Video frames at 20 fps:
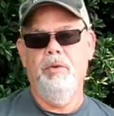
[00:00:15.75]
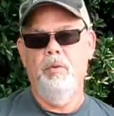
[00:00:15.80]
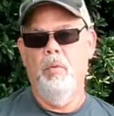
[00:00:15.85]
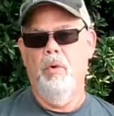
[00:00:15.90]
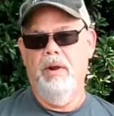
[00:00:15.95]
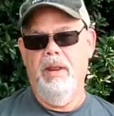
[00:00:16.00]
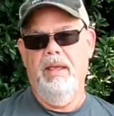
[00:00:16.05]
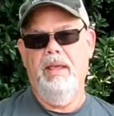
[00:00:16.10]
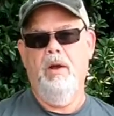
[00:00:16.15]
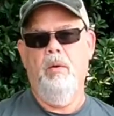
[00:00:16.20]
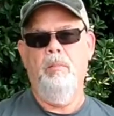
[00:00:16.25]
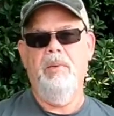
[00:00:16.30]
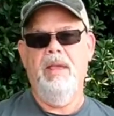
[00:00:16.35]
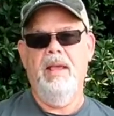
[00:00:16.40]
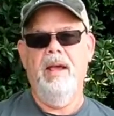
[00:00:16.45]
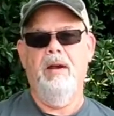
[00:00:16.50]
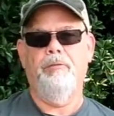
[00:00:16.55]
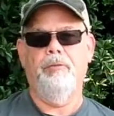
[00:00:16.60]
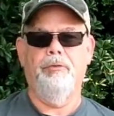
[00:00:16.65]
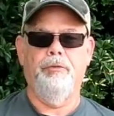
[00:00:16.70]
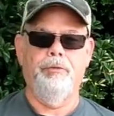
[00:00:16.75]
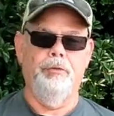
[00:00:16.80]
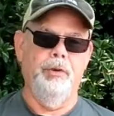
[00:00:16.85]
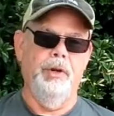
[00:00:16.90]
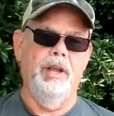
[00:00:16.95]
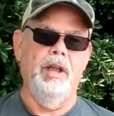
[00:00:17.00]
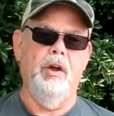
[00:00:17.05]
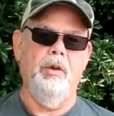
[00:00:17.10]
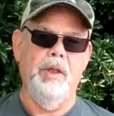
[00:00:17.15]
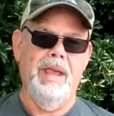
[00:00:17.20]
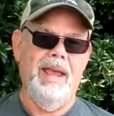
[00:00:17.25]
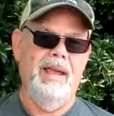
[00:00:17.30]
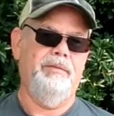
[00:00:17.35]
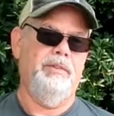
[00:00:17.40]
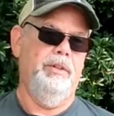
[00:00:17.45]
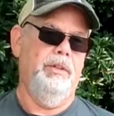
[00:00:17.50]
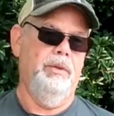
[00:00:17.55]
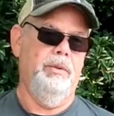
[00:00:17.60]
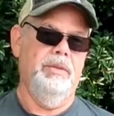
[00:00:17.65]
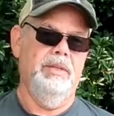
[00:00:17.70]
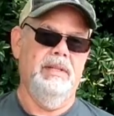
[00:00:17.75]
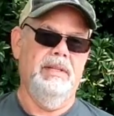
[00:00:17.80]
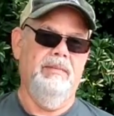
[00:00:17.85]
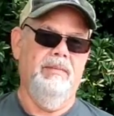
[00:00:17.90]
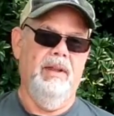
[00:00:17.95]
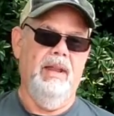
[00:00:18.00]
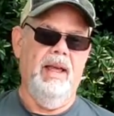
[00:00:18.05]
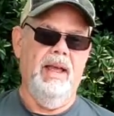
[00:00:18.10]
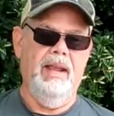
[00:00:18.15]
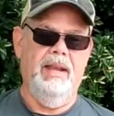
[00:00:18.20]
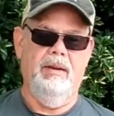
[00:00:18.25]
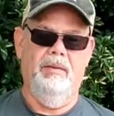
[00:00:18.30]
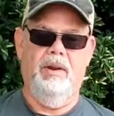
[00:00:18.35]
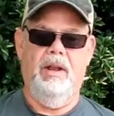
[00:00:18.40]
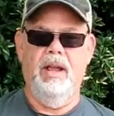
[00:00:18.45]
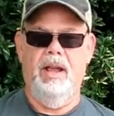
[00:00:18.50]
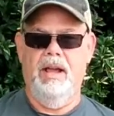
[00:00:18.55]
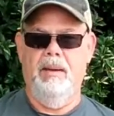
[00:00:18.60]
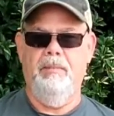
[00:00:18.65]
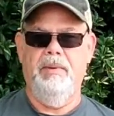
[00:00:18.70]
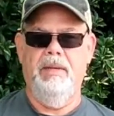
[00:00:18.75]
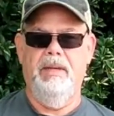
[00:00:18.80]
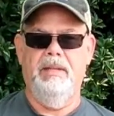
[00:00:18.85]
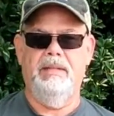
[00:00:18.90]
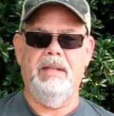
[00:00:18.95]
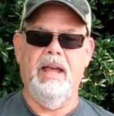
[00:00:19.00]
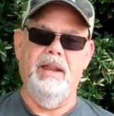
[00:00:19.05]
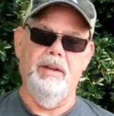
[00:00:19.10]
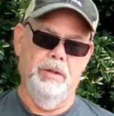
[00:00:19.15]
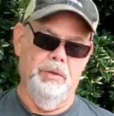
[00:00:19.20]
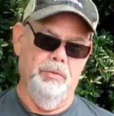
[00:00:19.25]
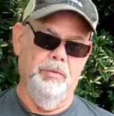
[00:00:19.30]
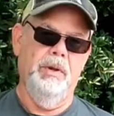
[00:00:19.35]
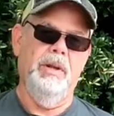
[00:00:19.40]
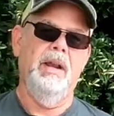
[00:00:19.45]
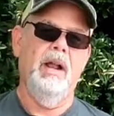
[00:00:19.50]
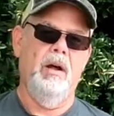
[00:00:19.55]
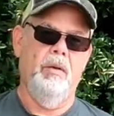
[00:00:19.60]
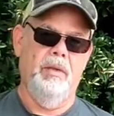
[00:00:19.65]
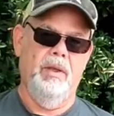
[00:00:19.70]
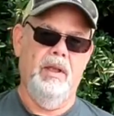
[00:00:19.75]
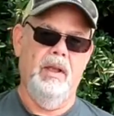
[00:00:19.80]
If you want to help me out for free, all you have to do is leave a like or comment. I do read all the